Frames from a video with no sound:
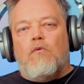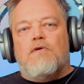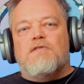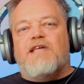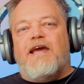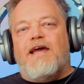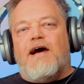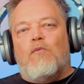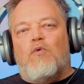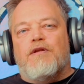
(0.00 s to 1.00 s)
Say I
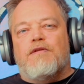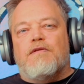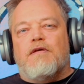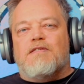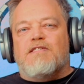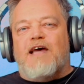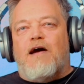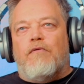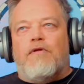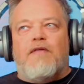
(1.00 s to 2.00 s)
want a
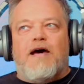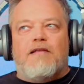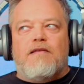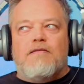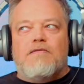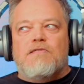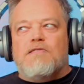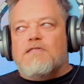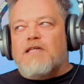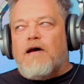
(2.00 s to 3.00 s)
sound that
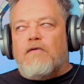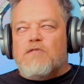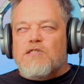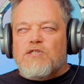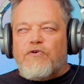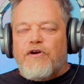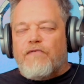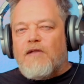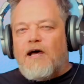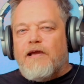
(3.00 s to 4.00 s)
sounds sort of
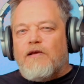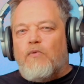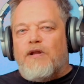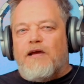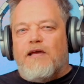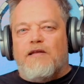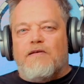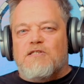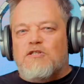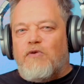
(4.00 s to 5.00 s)
like when I hit a
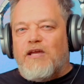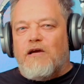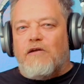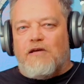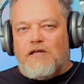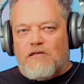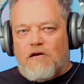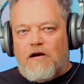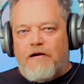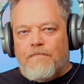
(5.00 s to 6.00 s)
string on a
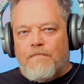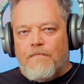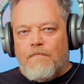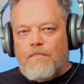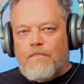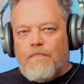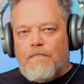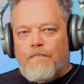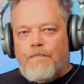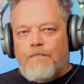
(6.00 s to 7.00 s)
guitar.
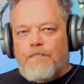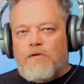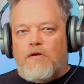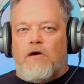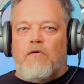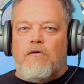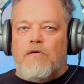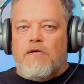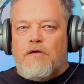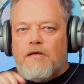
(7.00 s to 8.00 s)
You know,
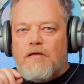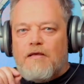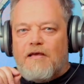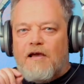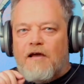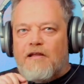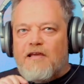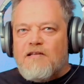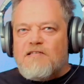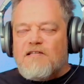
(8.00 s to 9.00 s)
an
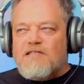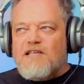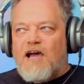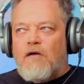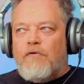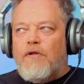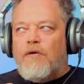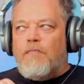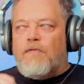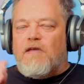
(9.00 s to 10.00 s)
instant sound,
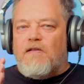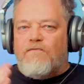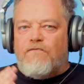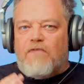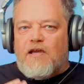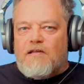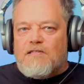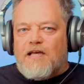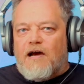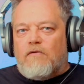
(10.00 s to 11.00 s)
but then it fades
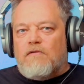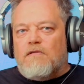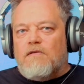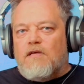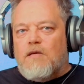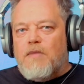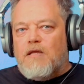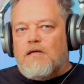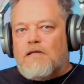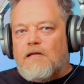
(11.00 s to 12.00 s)
out
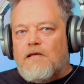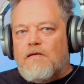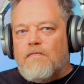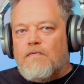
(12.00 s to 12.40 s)
immediately.